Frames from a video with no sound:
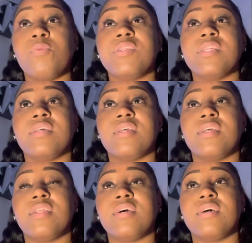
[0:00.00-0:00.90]

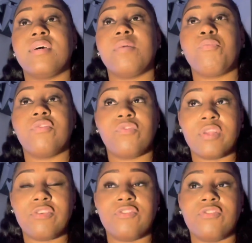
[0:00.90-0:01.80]
in a brief
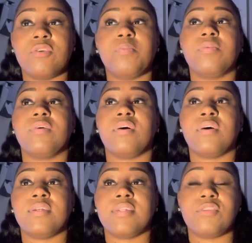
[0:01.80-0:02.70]
relationship
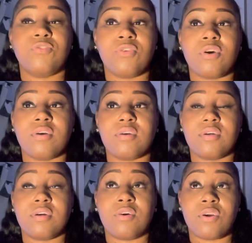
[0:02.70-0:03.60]
not too long
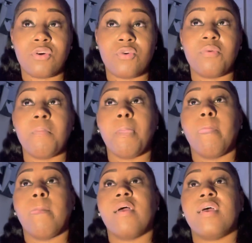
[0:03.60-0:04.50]
ago,
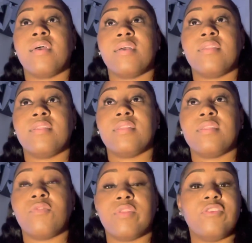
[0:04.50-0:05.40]
and
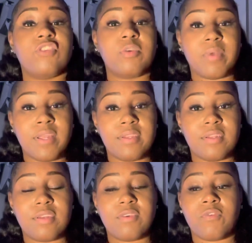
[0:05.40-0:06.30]
the relationship
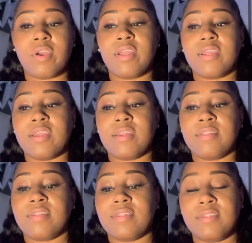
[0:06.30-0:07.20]
ended, right?
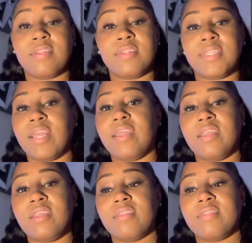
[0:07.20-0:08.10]
And the
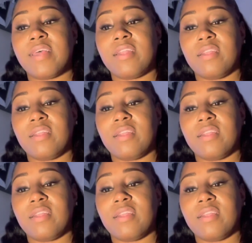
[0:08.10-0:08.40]
day that it